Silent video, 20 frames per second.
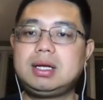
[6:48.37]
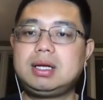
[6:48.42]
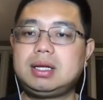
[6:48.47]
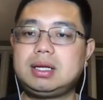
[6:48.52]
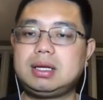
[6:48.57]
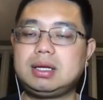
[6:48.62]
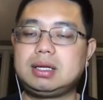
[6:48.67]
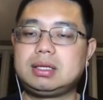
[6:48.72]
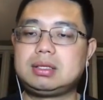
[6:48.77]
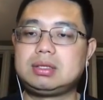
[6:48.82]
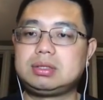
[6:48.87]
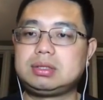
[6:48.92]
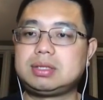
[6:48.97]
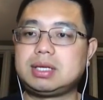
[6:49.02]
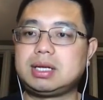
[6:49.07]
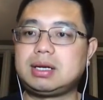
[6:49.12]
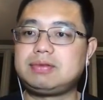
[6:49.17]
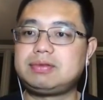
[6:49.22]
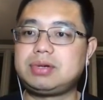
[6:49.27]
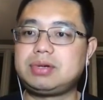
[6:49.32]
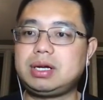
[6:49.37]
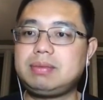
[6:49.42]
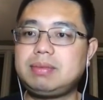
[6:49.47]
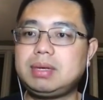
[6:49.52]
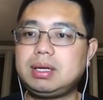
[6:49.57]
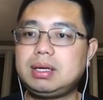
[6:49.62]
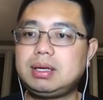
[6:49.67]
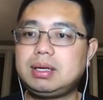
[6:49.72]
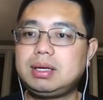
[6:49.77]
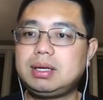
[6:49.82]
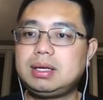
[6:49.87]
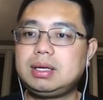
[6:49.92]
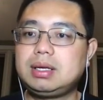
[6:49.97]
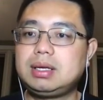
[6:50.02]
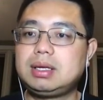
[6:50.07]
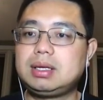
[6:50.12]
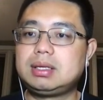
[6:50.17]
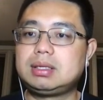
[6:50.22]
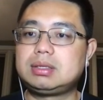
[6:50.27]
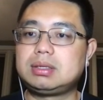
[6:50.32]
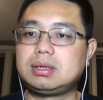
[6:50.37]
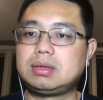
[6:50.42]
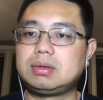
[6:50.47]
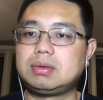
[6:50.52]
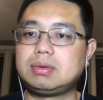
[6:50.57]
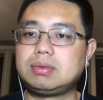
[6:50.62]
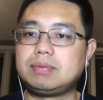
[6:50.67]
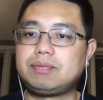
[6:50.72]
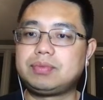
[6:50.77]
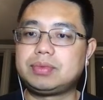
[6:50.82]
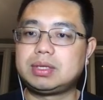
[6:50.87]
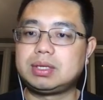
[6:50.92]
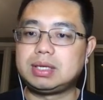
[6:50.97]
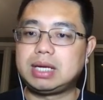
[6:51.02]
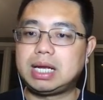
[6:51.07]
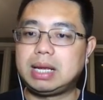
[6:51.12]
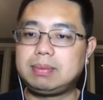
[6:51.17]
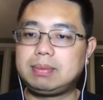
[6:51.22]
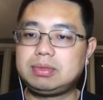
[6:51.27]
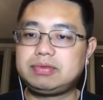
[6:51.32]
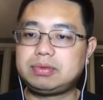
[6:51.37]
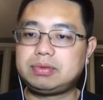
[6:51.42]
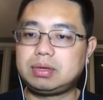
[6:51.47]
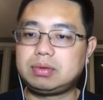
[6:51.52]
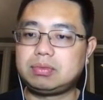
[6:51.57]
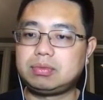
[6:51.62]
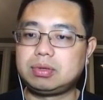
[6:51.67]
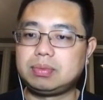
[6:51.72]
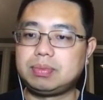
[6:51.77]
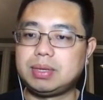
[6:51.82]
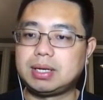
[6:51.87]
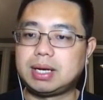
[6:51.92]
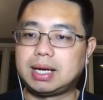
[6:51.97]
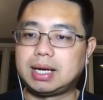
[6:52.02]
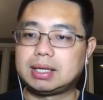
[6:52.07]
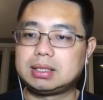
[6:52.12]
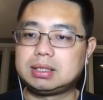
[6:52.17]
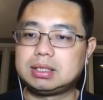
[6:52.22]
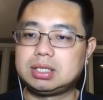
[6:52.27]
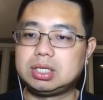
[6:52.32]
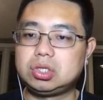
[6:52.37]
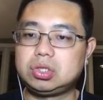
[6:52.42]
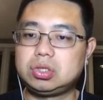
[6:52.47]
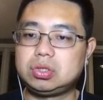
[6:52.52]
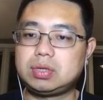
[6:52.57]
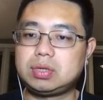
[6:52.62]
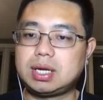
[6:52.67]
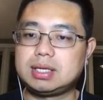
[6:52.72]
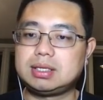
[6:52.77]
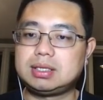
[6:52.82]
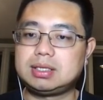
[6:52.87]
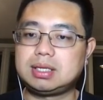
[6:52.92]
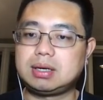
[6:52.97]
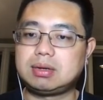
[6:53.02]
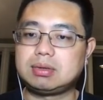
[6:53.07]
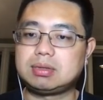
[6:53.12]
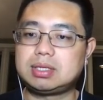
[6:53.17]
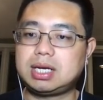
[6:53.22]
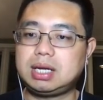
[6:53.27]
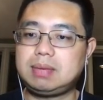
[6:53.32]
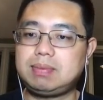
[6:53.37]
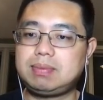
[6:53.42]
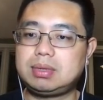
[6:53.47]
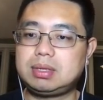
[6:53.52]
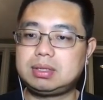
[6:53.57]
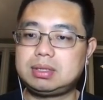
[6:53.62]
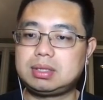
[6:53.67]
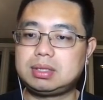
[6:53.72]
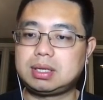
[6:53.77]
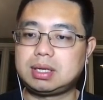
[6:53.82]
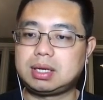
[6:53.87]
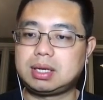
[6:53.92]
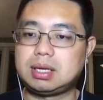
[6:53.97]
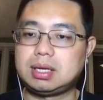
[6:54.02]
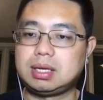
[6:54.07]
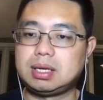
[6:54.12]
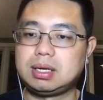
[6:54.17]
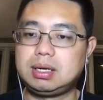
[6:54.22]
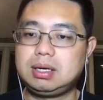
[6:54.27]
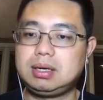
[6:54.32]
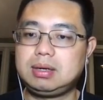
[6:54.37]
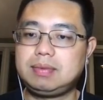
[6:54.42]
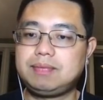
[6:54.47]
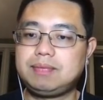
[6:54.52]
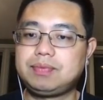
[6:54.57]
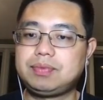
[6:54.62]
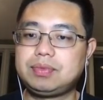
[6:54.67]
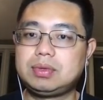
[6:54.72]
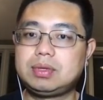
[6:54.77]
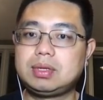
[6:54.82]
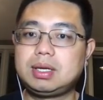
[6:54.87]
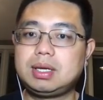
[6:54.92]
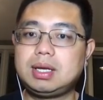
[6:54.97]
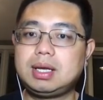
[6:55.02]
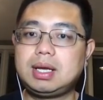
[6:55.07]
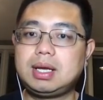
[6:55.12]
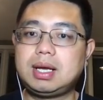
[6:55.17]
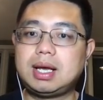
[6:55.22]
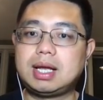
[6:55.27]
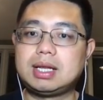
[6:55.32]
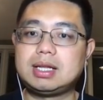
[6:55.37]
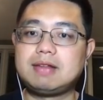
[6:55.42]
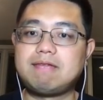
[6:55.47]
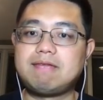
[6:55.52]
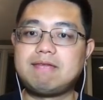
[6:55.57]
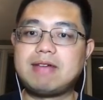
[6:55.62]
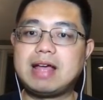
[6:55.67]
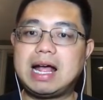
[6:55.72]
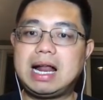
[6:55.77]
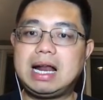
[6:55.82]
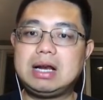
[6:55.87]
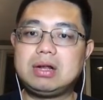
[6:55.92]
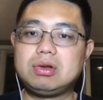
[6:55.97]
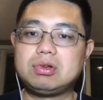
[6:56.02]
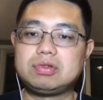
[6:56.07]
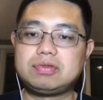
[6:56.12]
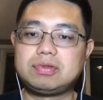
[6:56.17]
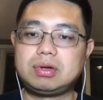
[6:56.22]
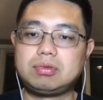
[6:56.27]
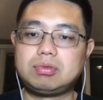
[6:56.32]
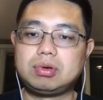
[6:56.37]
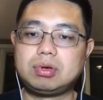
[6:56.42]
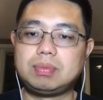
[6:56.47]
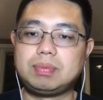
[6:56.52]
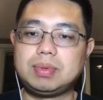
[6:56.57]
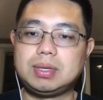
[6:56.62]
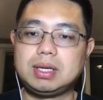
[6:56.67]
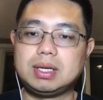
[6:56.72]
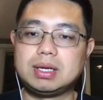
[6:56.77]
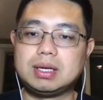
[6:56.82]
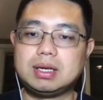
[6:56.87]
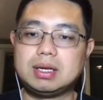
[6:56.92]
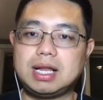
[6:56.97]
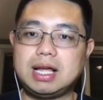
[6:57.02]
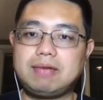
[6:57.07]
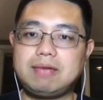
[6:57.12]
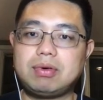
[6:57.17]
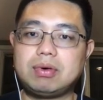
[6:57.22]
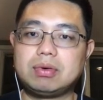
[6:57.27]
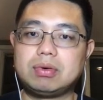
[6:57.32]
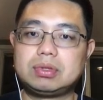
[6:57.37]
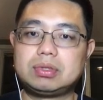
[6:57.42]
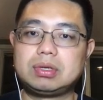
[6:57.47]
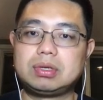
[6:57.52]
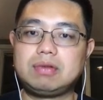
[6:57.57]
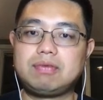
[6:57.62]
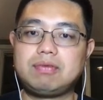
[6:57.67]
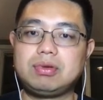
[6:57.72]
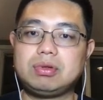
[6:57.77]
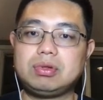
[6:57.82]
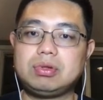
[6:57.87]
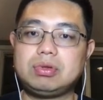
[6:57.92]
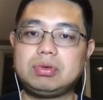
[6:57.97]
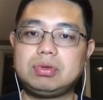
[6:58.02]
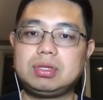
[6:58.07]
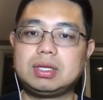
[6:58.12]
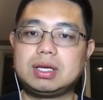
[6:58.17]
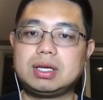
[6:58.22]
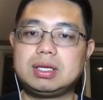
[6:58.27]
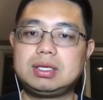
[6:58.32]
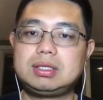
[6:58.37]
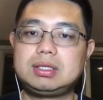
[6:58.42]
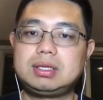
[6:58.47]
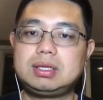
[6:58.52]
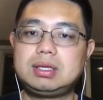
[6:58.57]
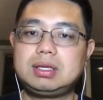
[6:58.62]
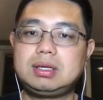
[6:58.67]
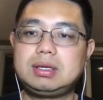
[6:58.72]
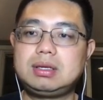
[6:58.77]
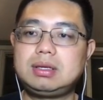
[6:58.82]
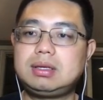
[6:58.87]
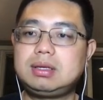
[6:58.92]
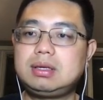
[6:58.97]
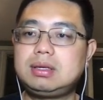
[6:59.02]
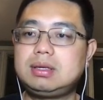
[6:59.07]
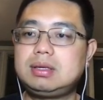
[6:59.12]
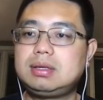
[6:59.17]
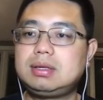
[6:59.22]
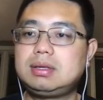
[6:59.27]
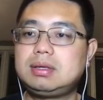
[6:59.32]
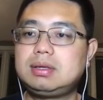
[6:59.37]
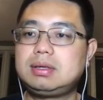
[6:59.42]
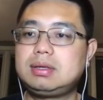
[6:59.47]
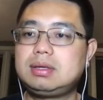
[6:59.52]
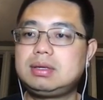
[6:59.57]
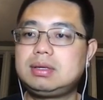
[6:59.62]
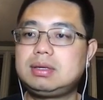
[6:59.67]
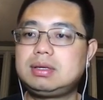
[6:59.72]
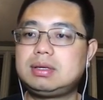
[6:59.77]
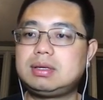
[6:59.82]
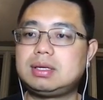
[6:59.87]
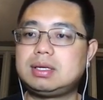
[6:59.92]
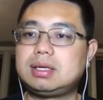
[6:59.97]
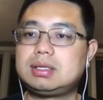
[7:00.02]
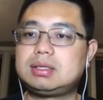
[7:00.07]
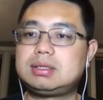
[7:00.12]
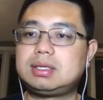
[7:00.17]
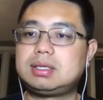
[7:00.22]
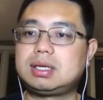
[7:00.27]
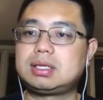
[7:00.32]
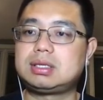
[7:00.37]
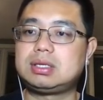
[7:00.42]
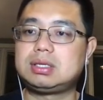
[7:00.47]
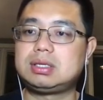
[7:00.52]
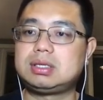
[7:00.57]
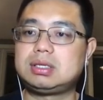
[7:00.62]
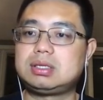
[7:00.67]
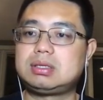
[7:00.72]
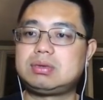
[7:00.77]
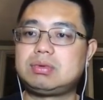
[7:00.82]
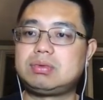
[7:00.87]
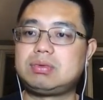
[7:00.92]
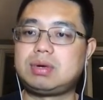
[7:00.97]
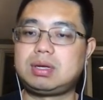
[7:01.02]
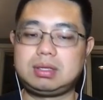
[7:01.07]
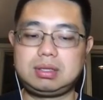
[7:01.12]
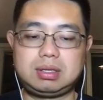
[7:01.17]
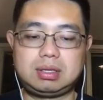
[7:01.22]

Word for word: uh, data frame. So the names from will be like tissue and cell type, like here. And the values from will be level. So if you do this, let's actually just run